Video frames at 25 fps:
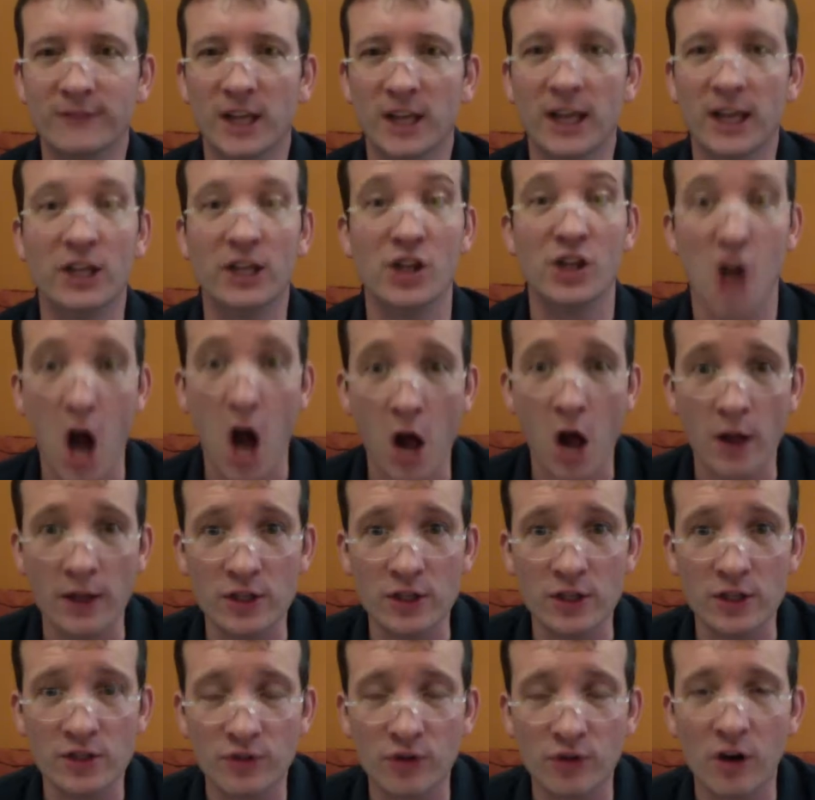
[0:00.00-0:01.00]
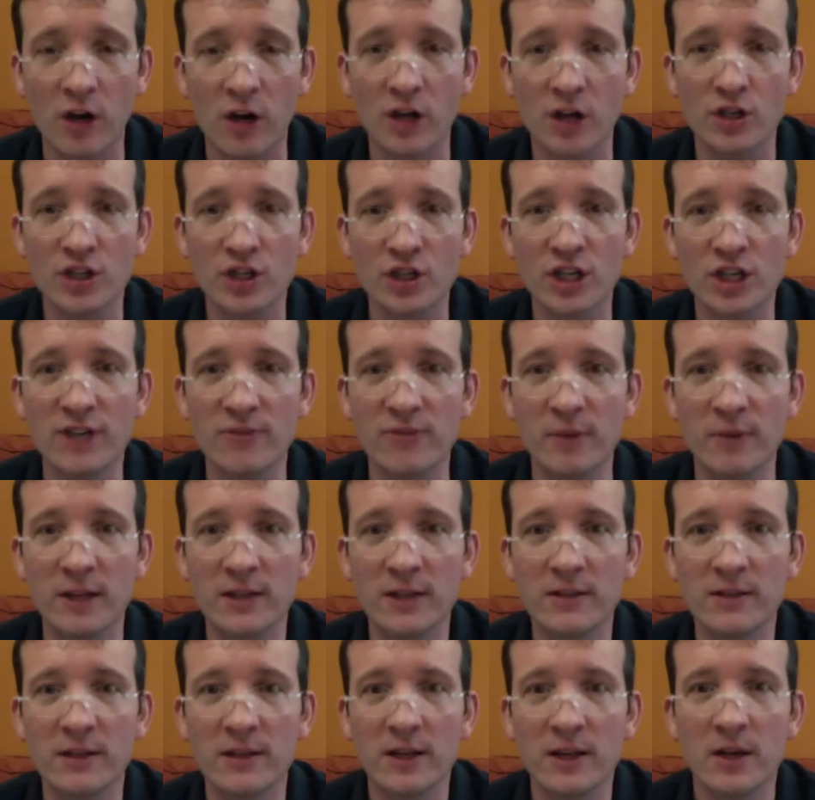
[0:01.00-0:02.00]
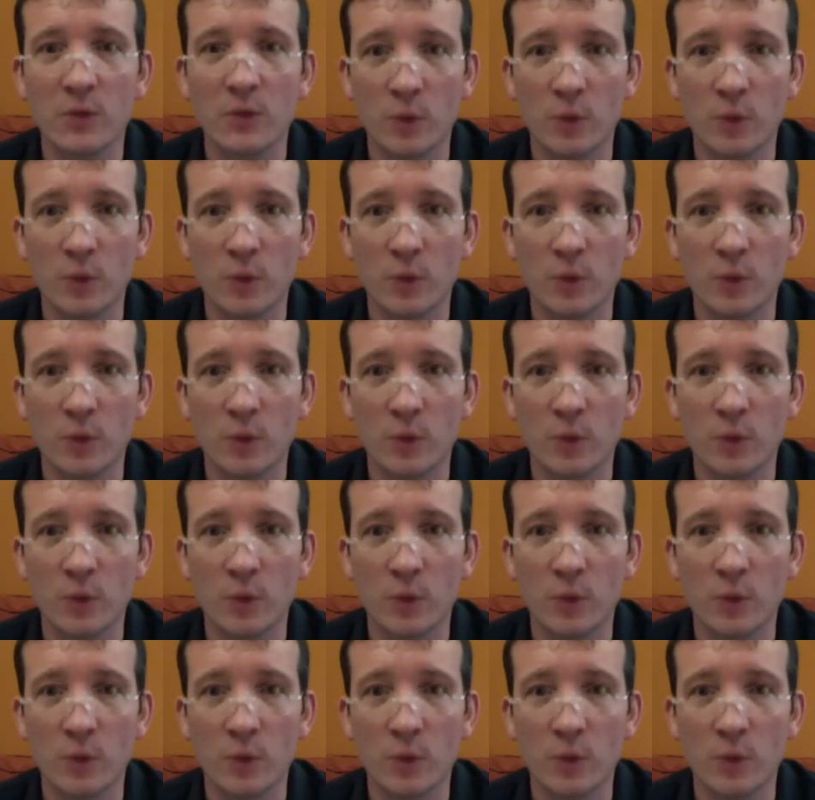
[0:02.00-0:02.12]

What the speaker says: acknowledged for our achievements.